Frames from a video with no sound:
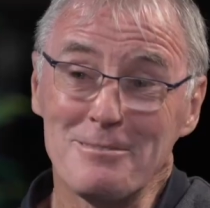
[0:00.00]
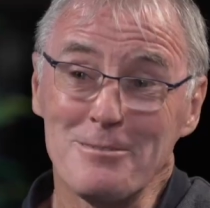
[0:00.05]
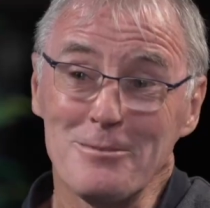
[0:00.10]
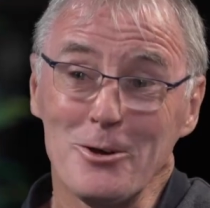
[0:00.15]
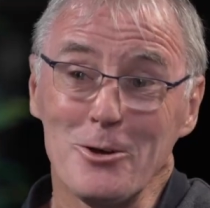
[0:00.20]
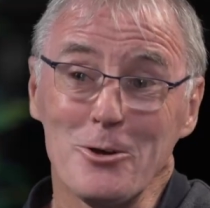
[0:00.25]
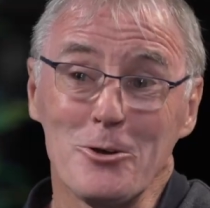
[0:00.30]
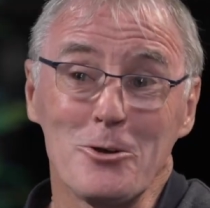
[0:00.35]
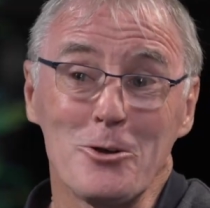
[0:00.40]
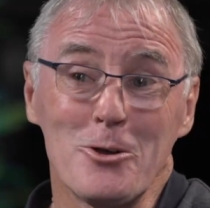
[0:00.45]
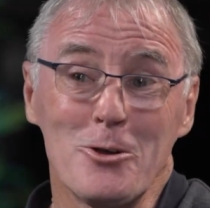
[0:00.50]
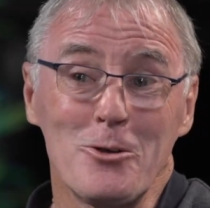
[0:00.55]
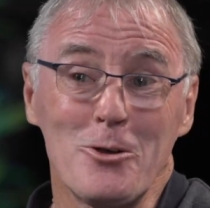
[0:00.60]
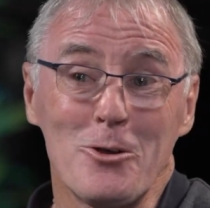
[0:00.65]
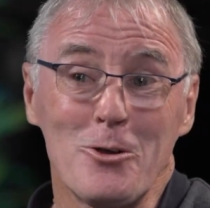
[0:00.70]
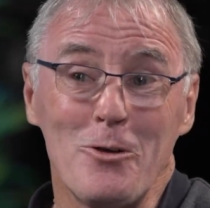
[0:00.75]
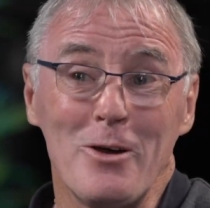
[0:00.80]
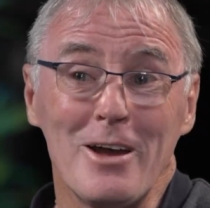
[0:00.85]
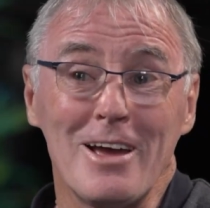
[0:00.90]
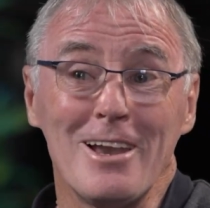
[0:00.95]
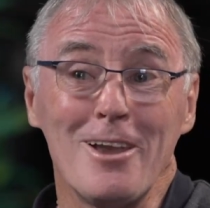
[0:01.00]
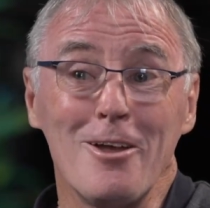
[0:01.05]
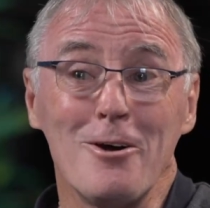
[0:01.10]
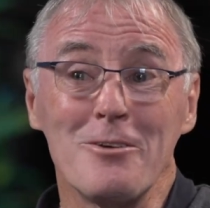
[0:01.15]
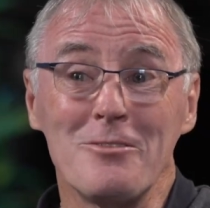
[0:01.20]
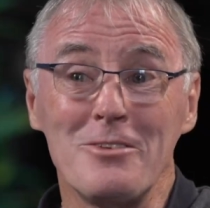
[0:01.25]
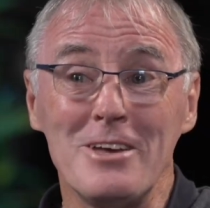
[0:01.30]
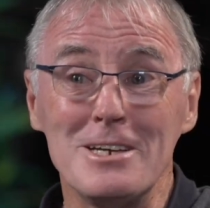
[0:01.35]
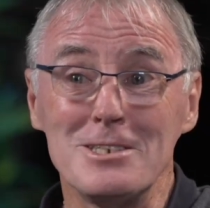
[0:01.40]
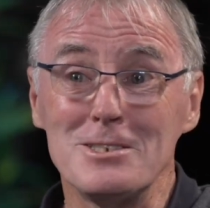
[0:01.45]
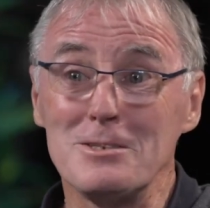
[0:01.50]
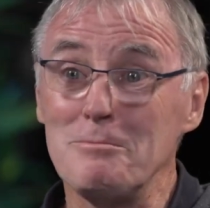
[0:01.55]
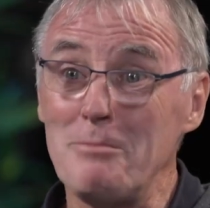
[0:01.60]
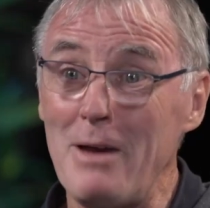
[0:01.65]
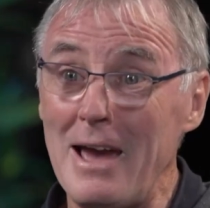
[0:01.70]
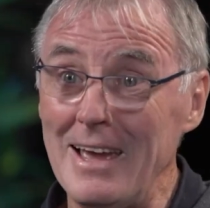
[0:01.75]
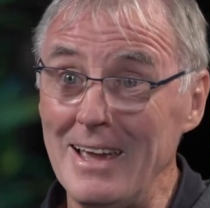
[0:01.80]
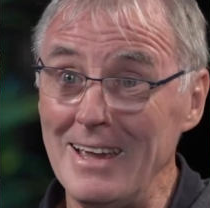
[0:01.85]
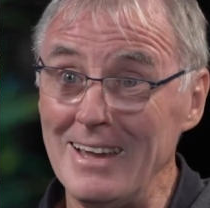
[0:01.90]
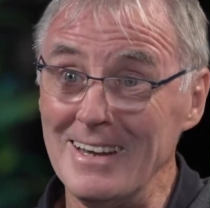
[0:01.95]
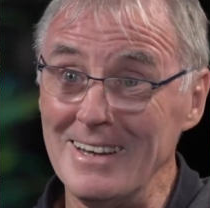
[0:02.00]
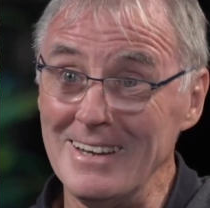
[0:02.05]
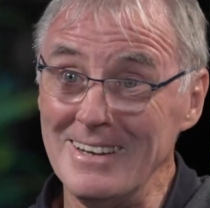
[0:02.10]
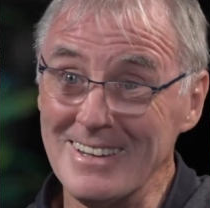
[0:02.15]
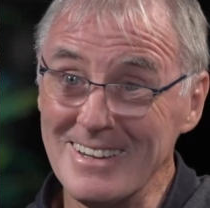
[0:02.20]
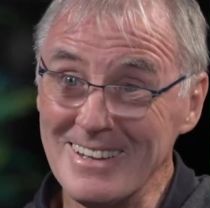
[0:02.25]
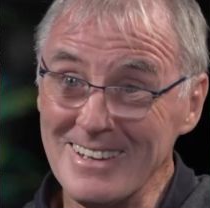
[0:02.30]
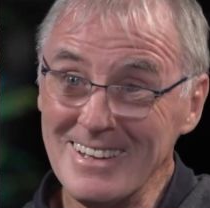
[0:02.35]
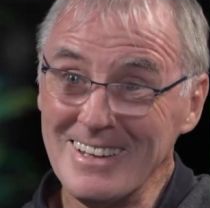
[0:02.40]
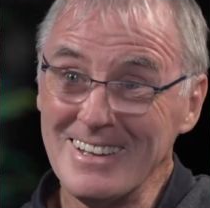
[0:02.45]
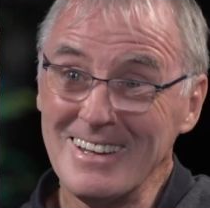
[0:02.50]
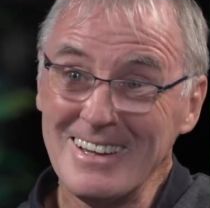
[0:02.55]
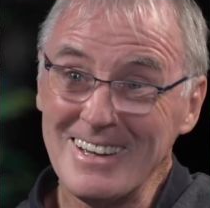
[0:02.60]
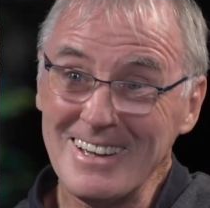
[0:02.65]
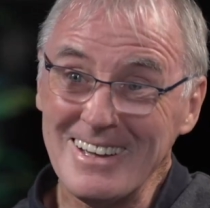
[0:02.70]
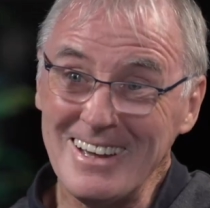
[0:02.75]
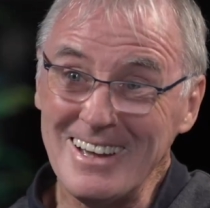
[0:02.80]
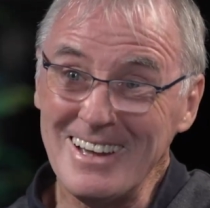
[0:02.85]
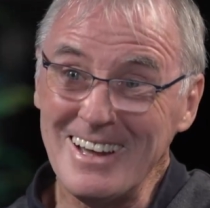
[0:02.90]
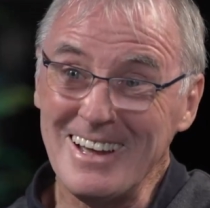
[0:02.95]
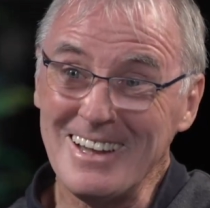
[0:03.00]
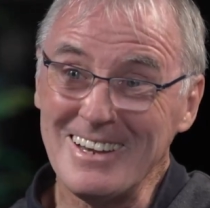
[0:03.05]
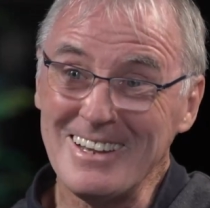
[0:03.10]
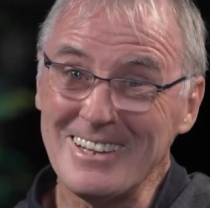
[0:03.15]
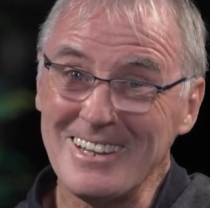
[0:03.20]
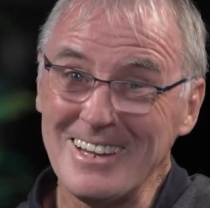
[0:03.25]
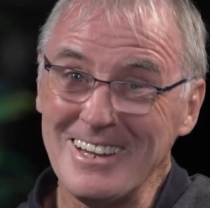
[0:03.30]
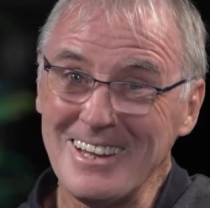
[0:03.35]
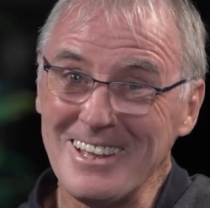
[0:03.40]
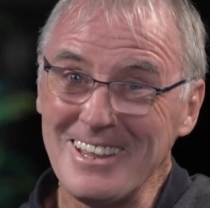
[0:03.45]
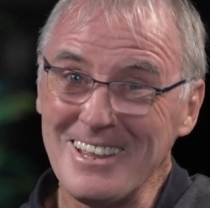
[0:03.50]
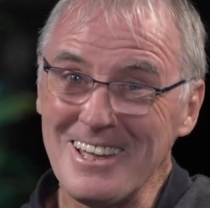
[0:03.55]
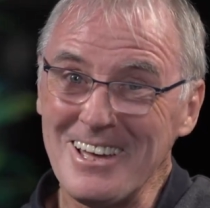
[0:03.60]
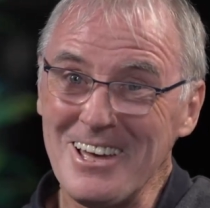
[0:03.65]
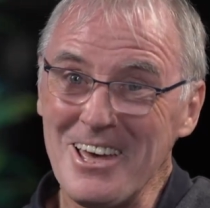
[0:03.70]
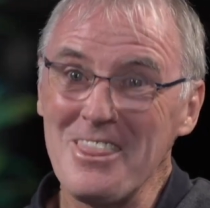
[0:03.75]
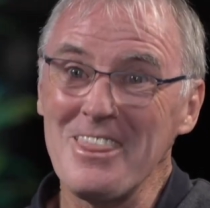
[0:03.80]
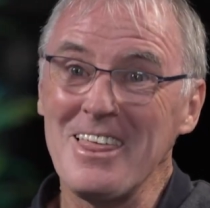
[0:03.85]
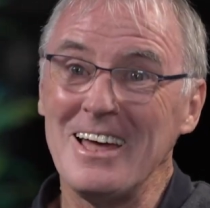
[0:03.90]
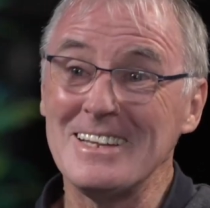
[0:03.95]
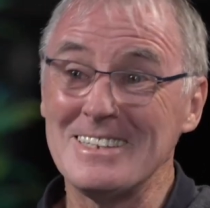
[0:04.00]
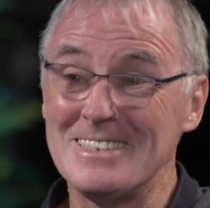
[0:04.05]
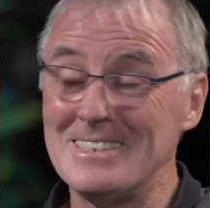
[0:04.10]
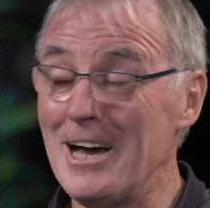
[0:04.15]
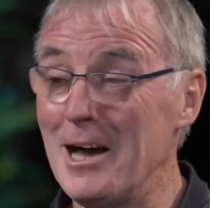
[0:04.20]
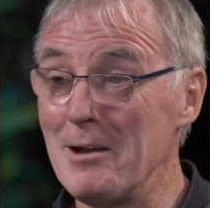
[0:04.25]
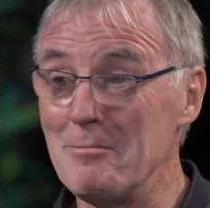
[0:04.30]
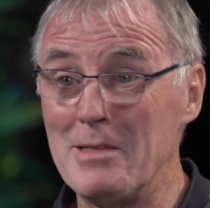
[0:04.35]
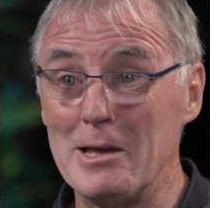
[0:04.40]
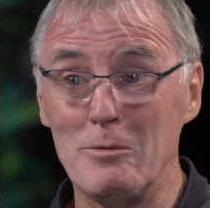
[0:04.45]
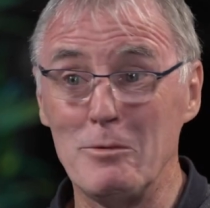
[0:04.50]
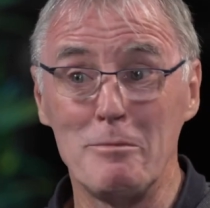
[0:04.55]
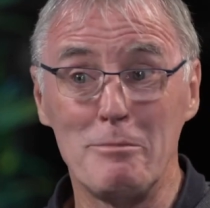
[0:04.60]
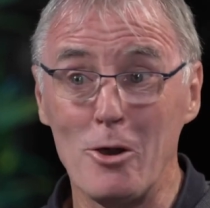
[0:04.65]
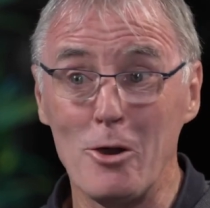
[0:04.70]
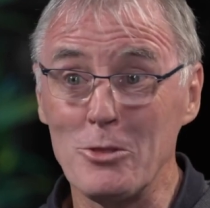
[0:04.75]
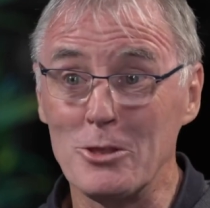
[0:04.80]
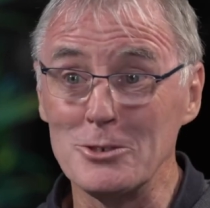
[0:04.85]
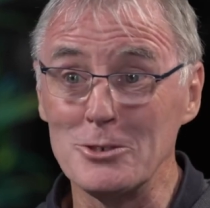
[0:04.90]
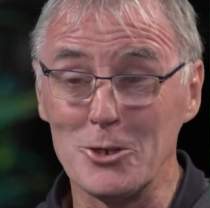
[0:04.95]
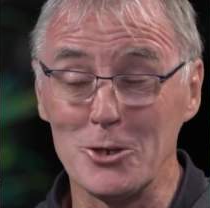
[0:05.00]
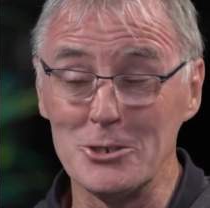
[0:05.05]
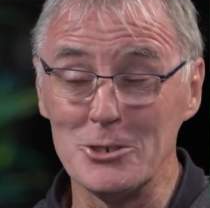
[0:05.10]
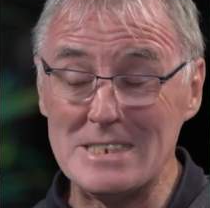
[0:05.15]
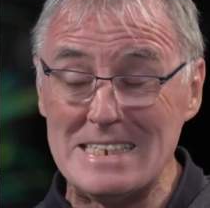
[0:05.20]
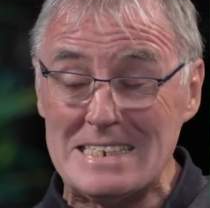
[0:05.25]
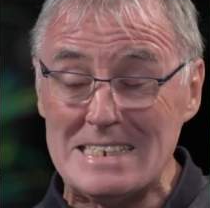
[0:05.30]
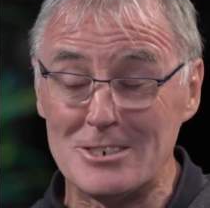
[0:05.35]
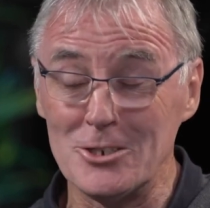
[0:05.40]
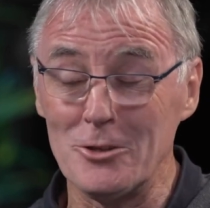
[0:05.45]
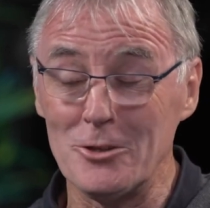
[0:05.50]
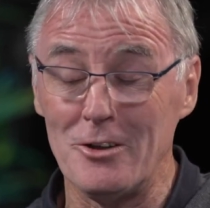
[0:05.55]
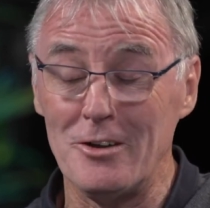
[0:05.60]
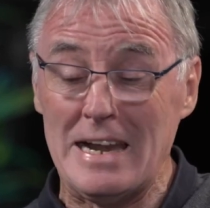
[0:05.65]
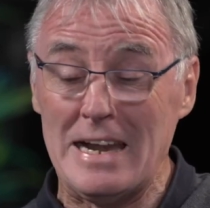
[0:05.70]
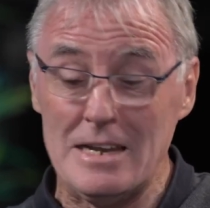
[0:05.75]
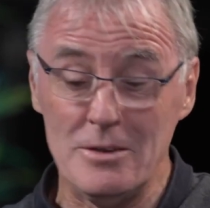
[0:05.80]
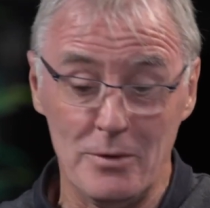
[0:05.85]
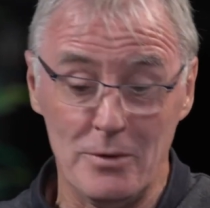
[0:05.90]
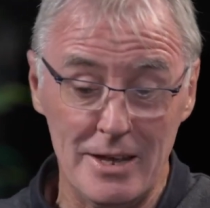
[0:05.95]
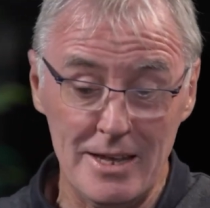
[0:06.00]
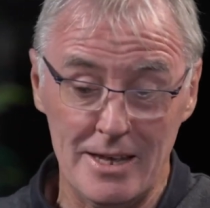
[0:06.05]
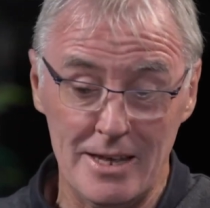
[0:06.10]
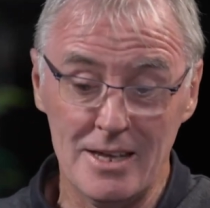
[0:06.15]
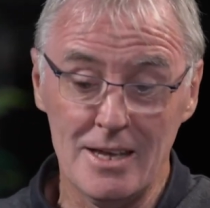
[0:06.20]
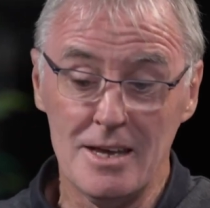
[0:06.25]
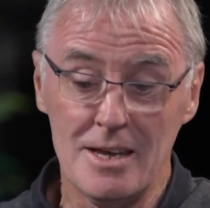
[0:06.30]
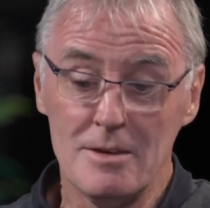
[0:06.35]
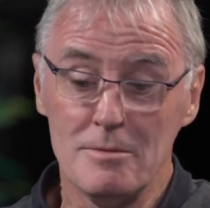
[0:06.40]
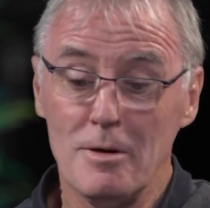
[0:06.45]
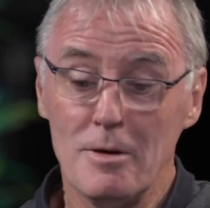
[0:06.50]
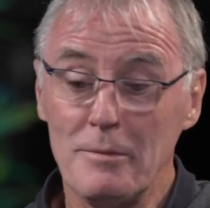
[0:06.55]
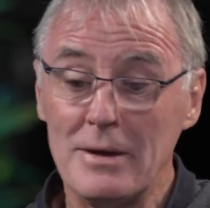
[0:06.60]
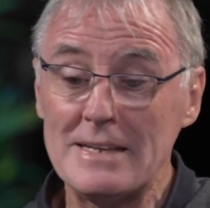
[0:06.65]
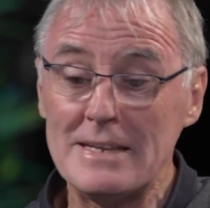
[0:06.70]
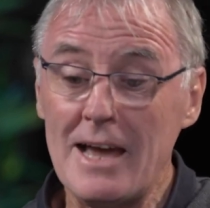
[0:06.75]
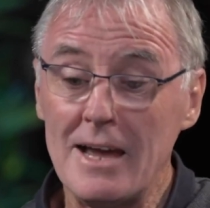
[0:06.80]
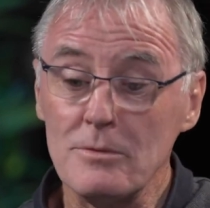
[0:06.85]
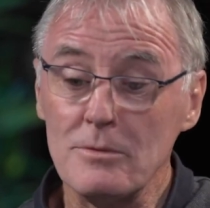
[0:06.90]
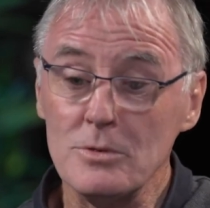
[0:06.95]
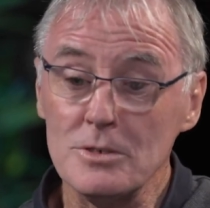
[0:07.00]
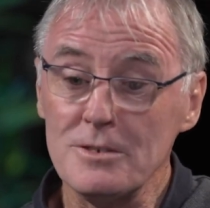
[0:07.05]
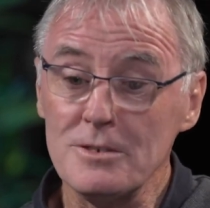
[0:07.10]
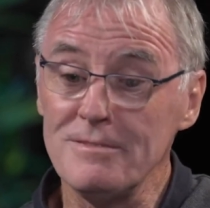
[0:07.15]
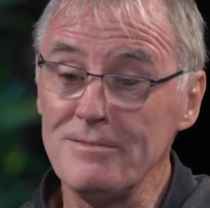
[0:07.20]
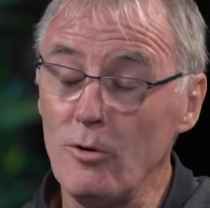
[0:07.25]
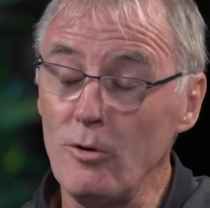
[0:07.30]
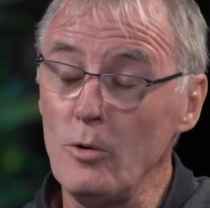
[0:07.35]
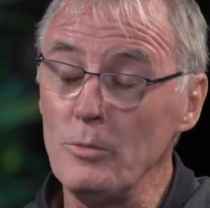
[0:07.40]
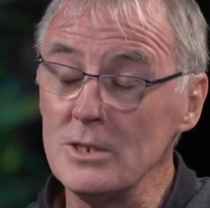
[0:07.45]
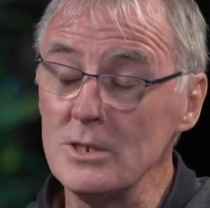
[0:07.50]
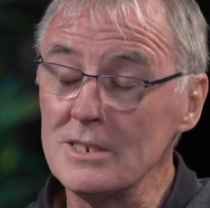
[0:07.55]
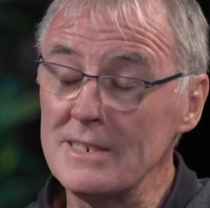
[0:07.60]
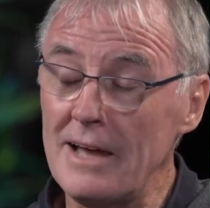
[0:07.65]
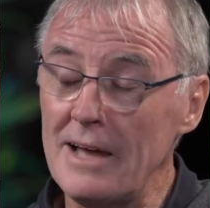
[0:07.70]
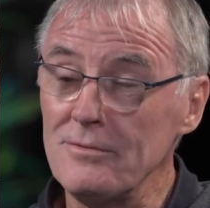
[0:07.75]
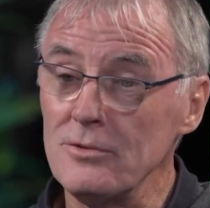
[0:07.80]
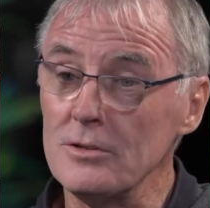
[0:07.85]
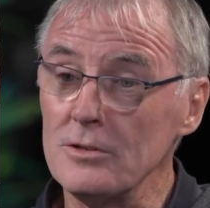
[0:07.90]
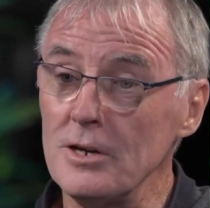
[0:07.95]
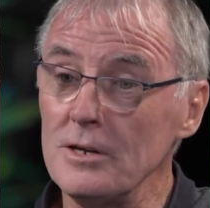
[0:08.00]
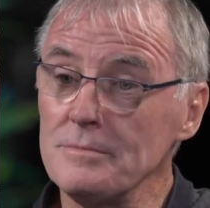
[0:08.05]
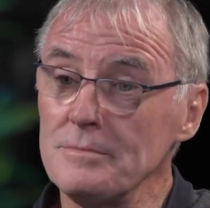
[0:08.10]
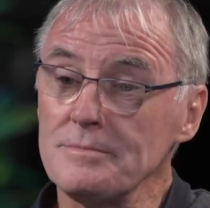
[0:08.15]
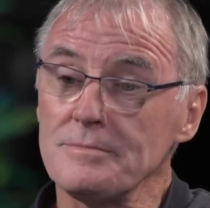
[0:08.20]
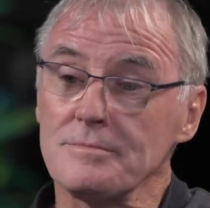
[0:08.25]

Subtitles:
for quite a lot of years of pain. And at that time, they were both as good as each other anyway. But my dad was a foreman scaffolder.